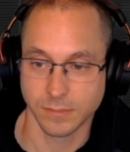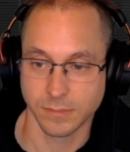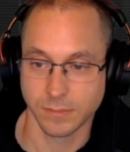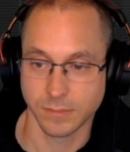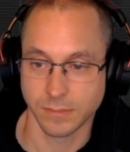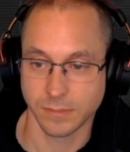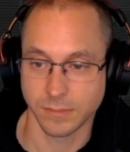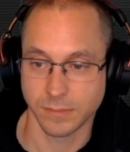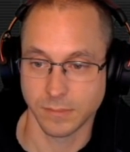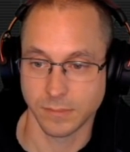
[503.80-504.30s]

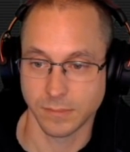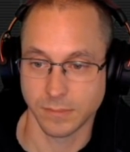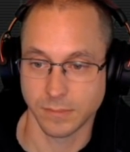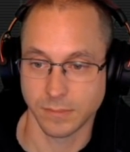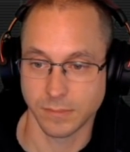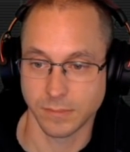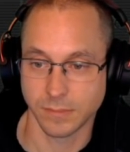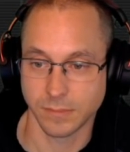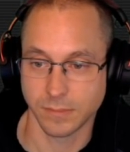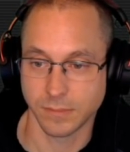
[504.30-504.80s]

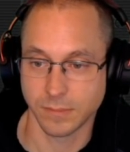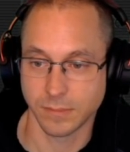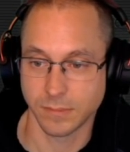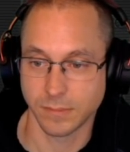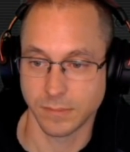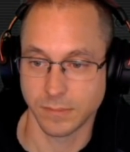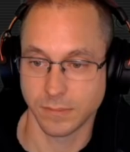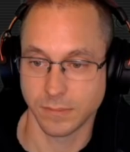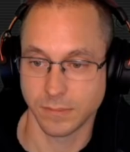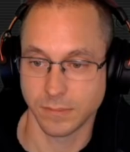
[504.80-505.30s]

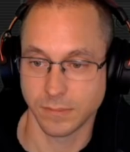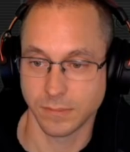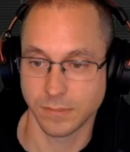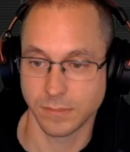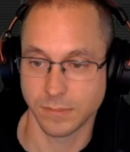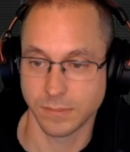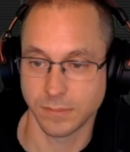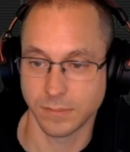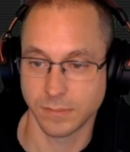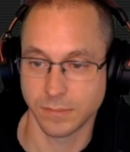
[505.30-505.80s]

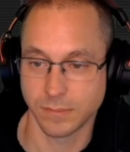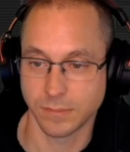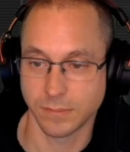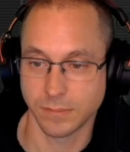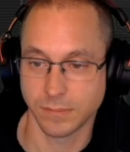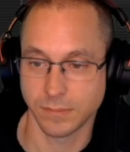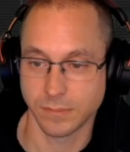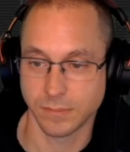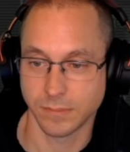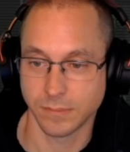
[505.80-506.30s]

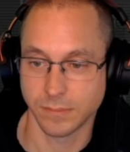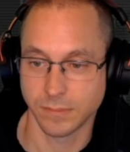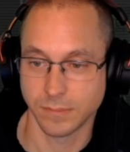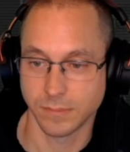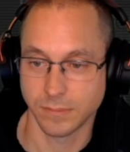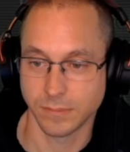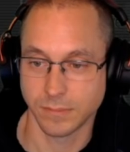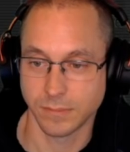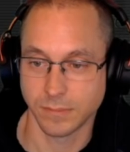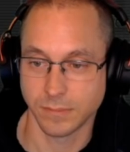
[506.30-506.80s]

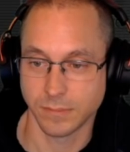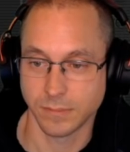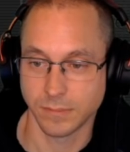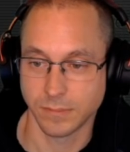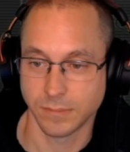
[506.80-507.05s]
This person isn't speaking.